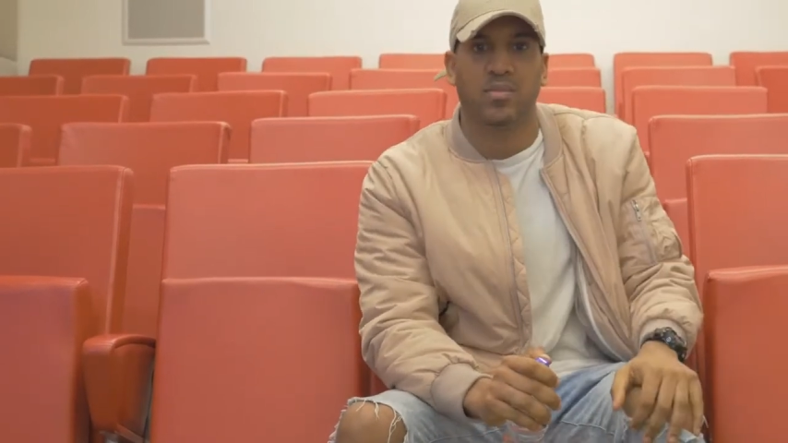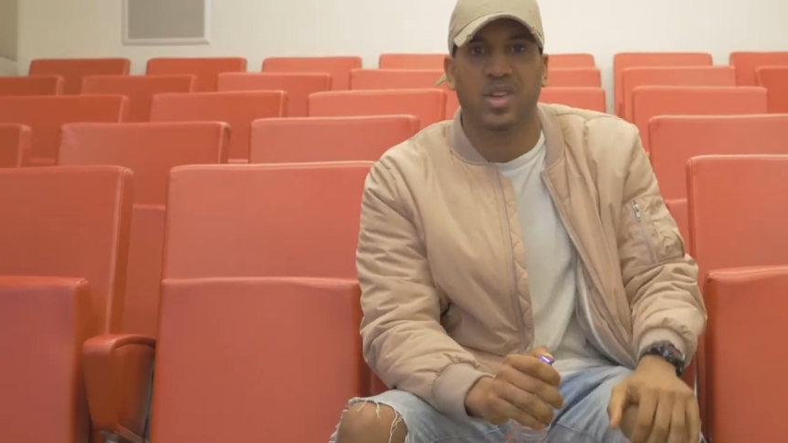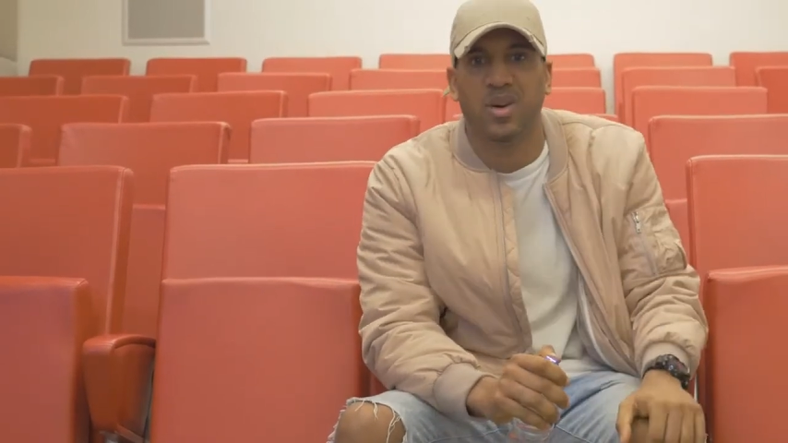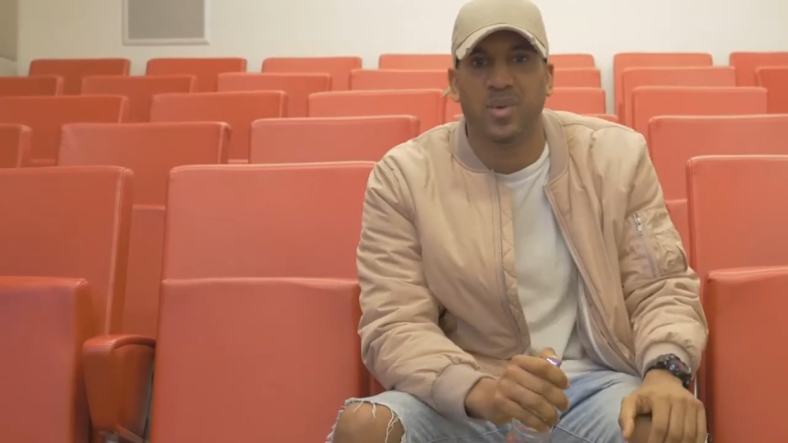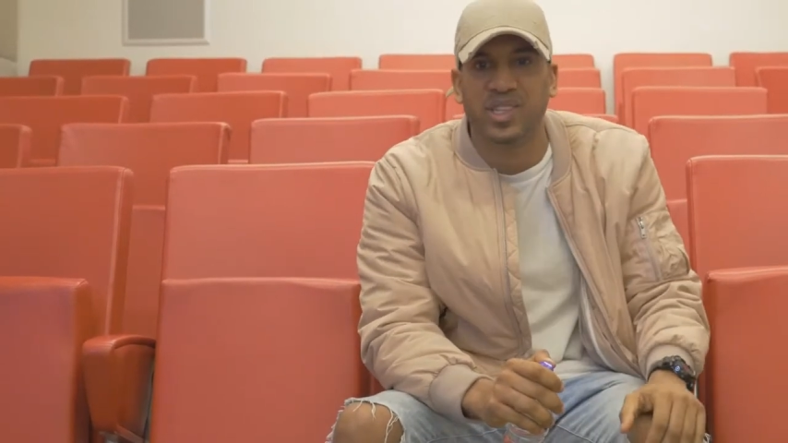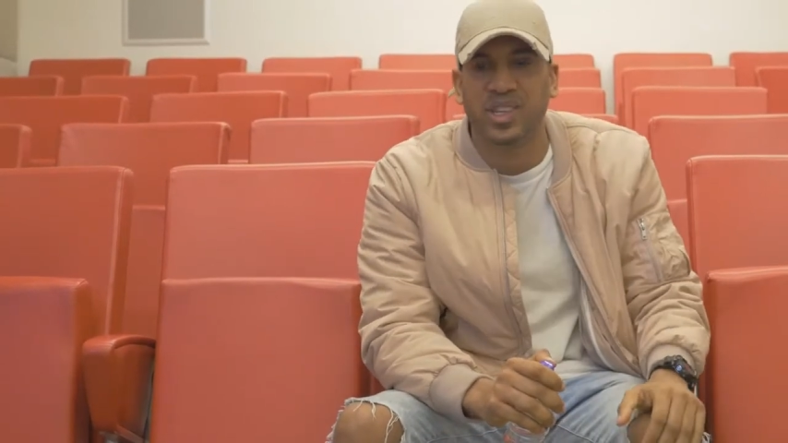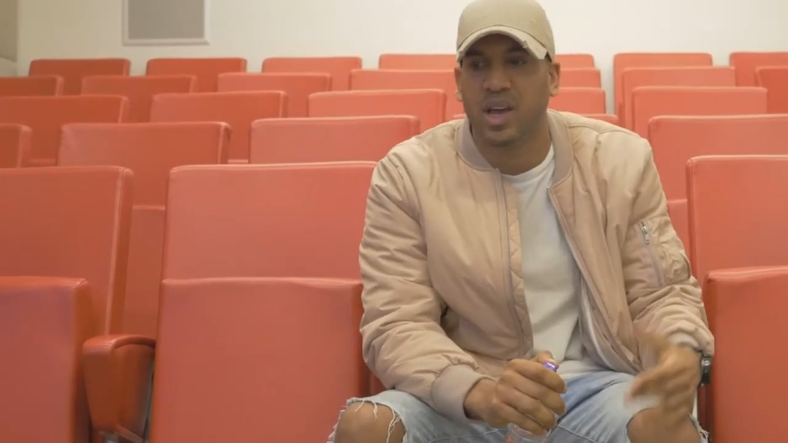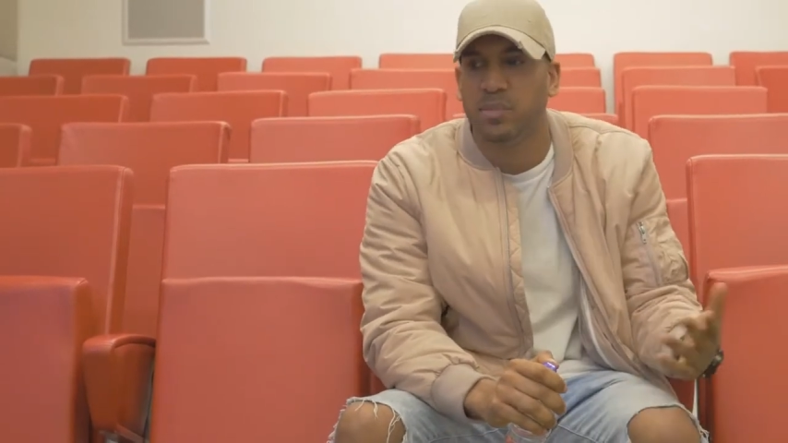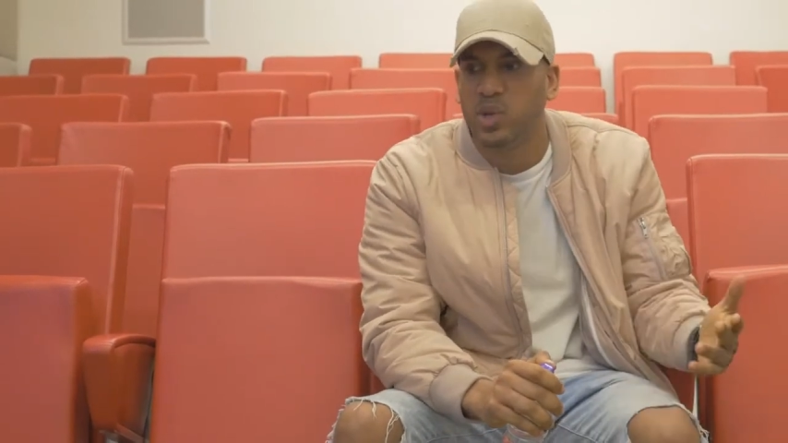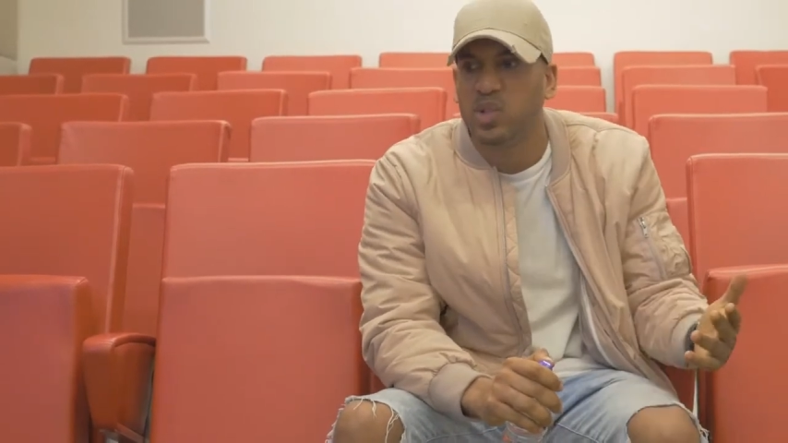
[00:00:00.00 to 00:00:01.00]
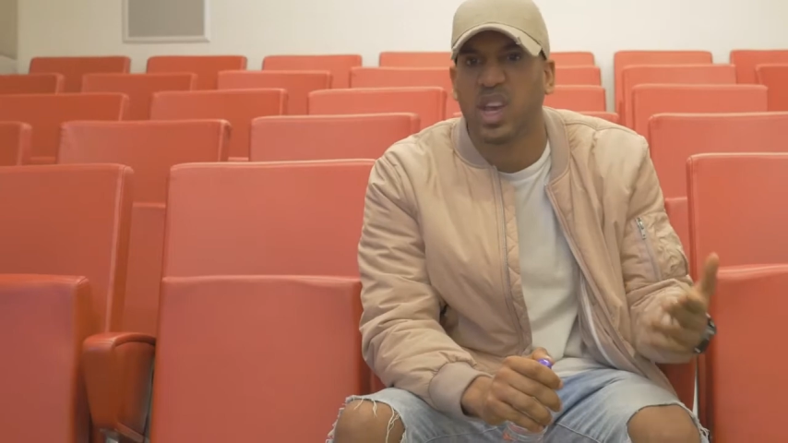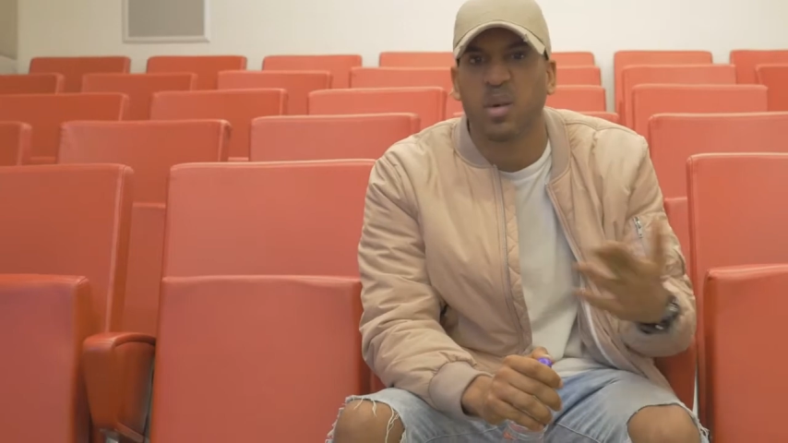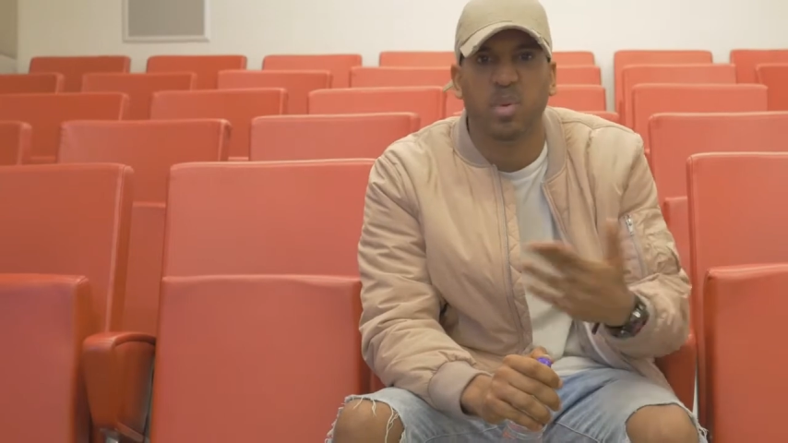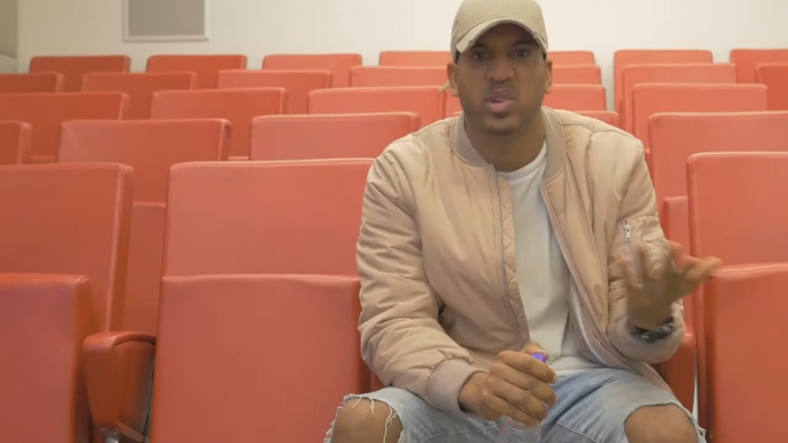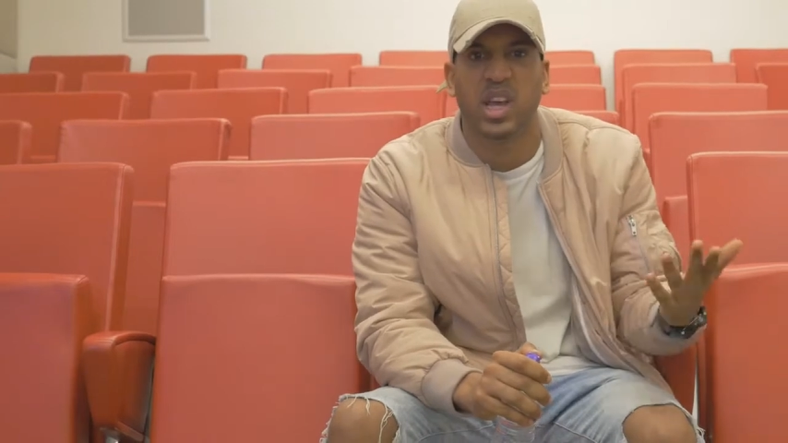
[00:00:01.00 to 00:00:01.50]
you know, into like
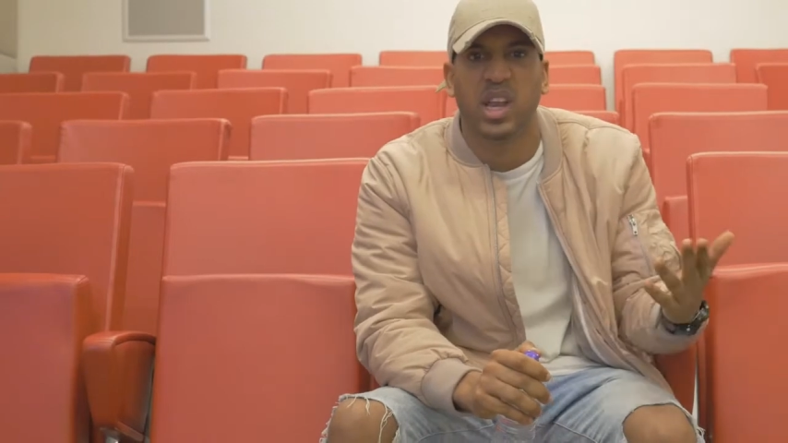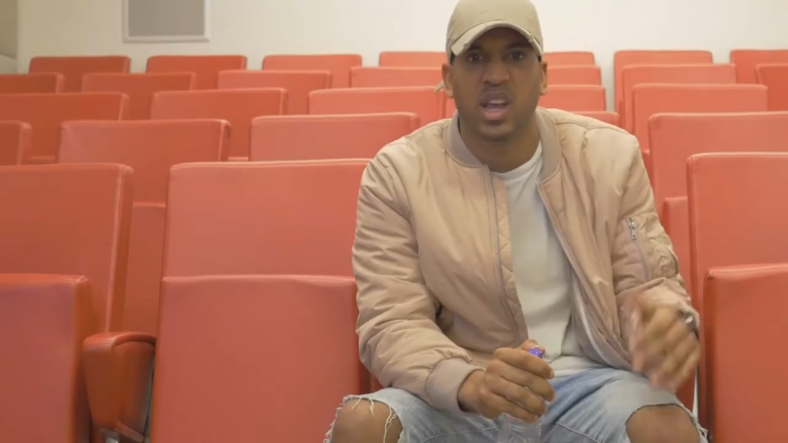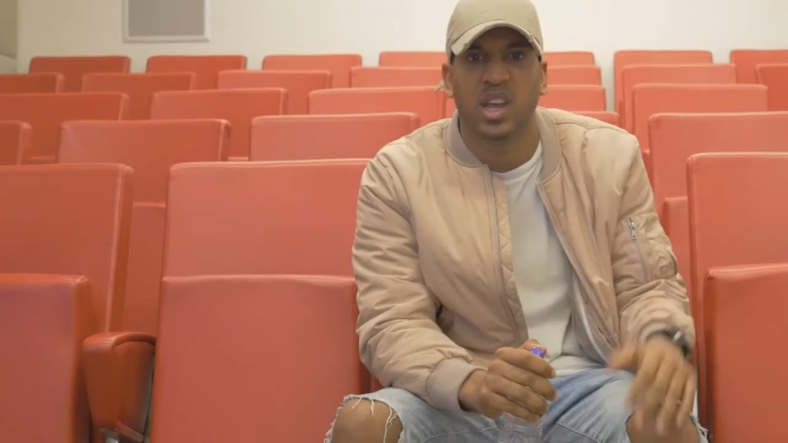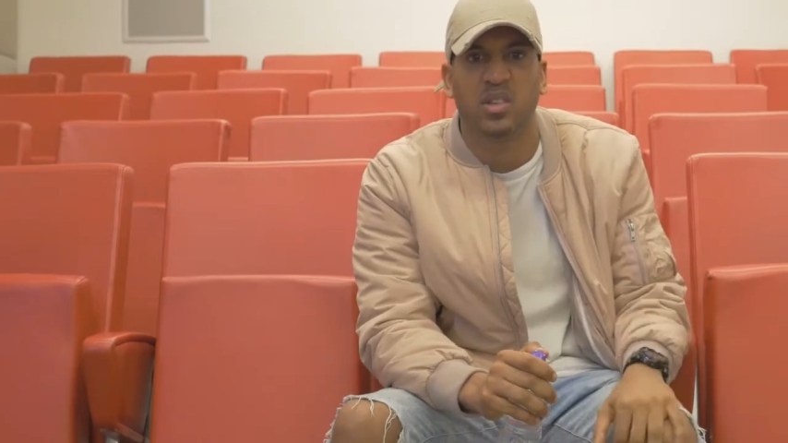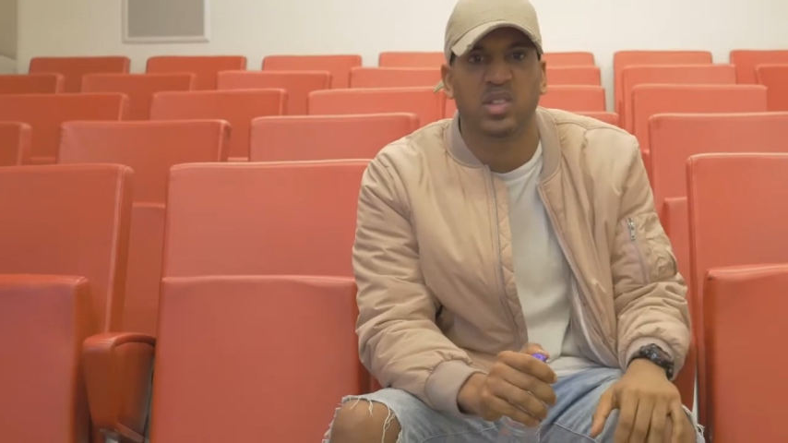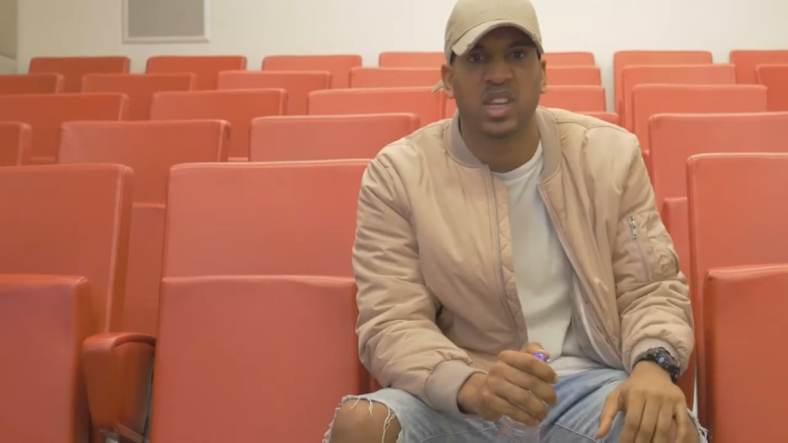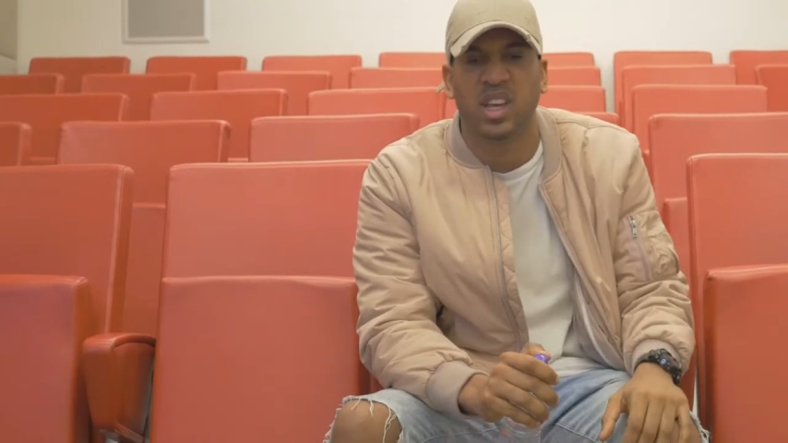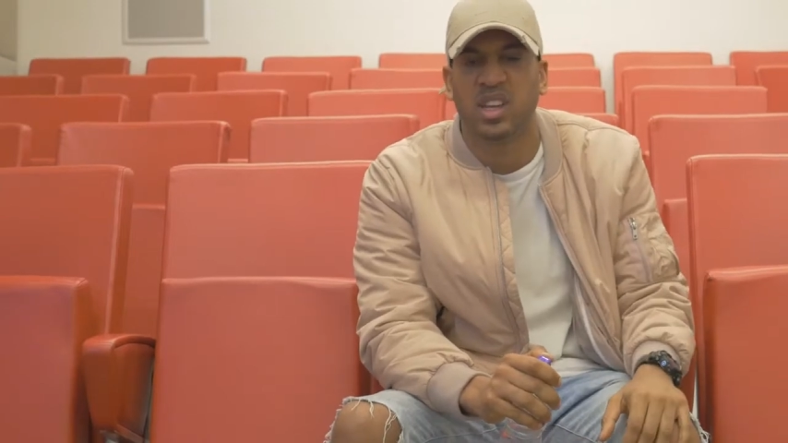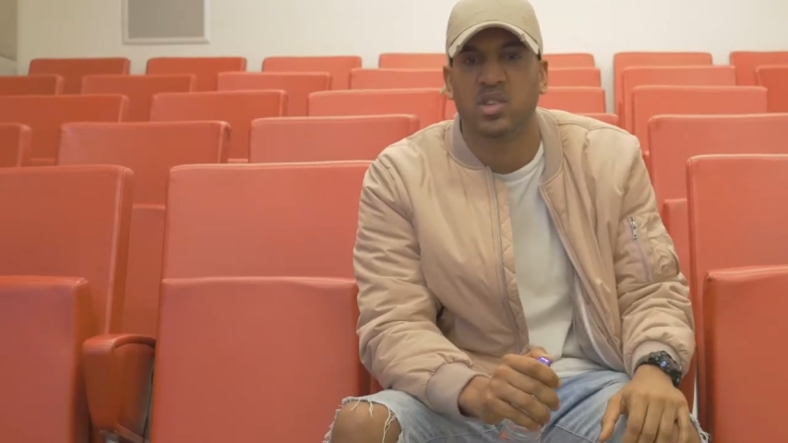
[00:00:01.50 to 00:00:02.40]
music, presenting, singing,